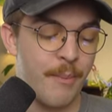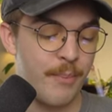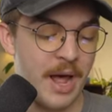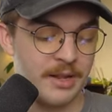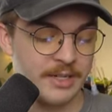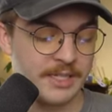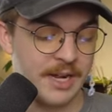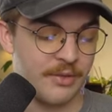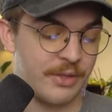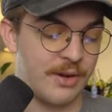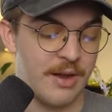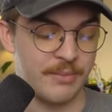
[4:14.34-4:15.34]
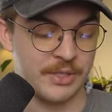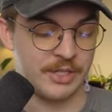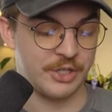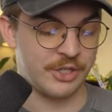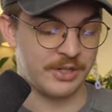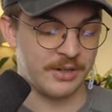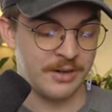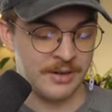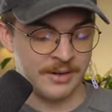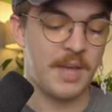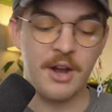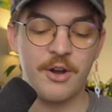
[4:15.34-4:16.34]
balance out the
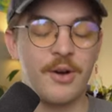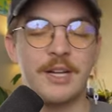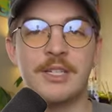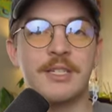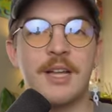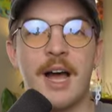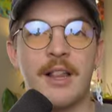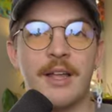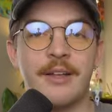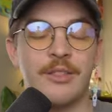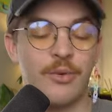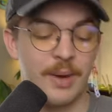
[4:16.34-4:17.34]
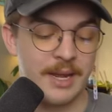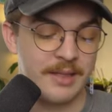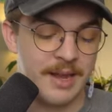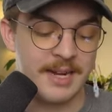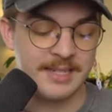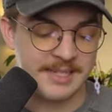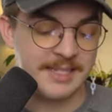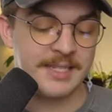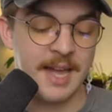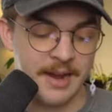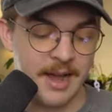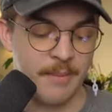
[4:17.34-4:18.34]
composition. I don't know, I just I like the way that it's
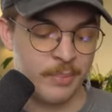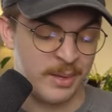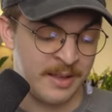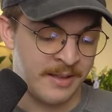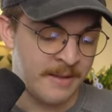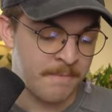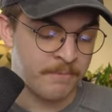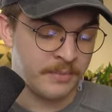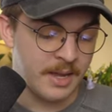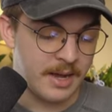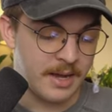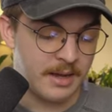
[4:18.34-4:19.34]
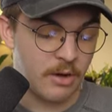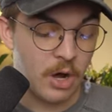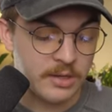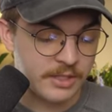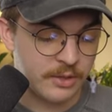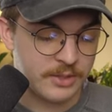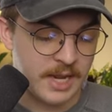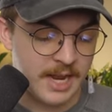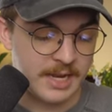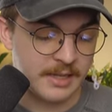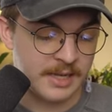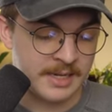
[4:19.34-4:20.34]
set up. Uh, also
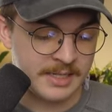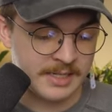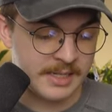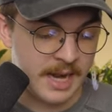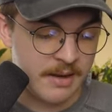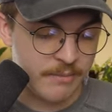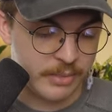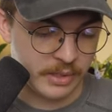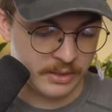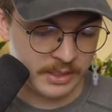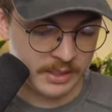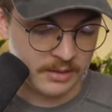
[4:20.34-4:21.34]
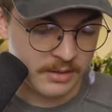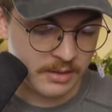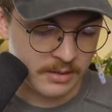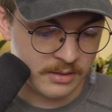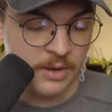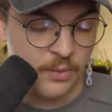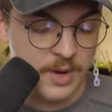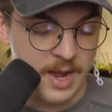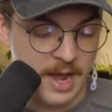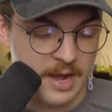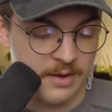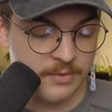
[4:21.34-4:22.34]
taking that same building, we
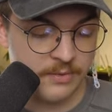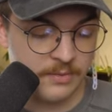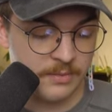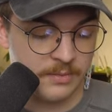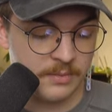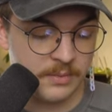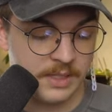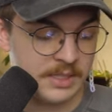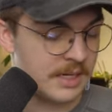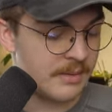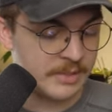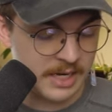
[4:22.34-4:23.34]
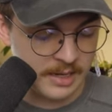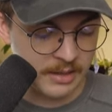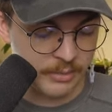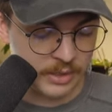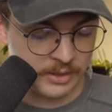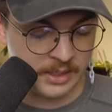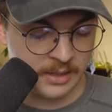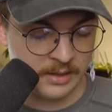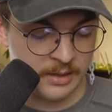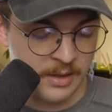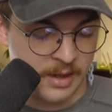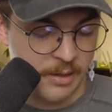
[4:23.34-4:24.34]
have the same side of the building,
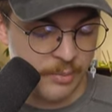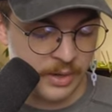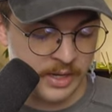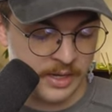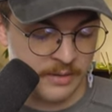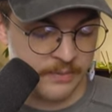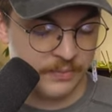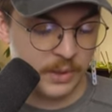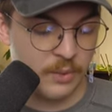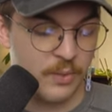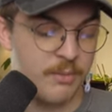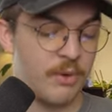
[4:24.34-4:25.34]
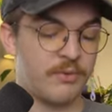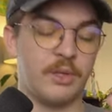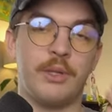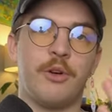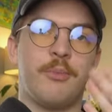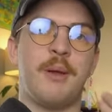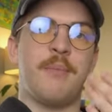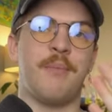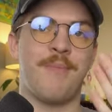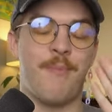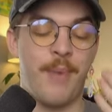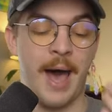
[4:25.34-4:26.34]
but we moved a little bit
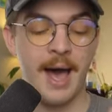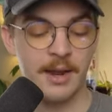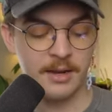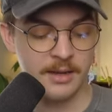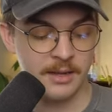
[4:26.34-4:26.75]
back